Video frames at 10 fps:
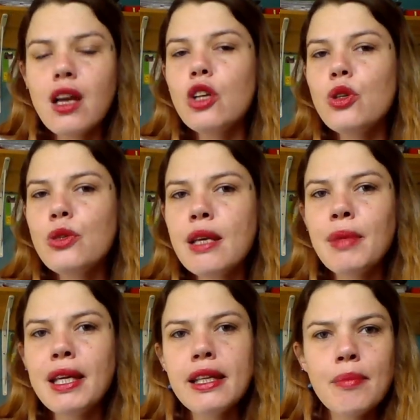You send
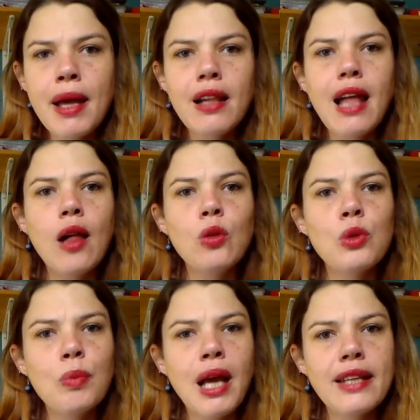me an email, I'll
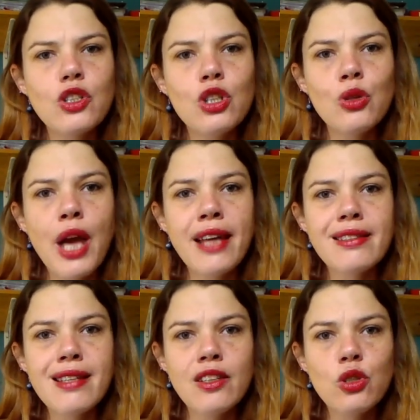reply to you and
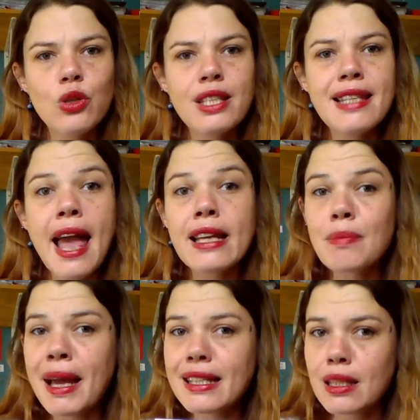send you this and
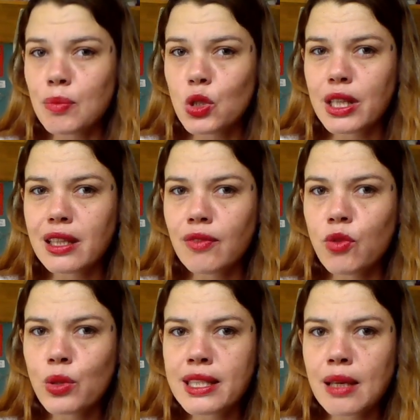my tip sheet, the
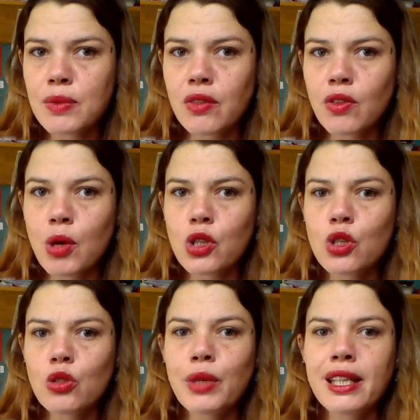4 steps of
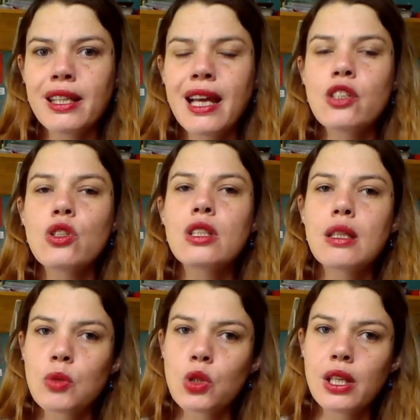emotional regulation
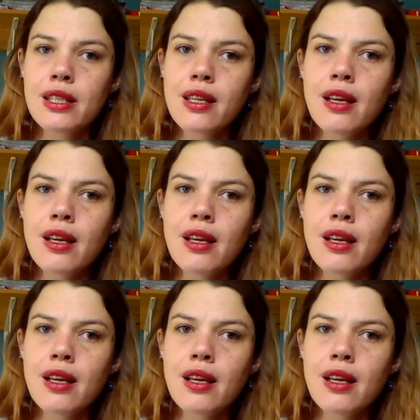tip sheet.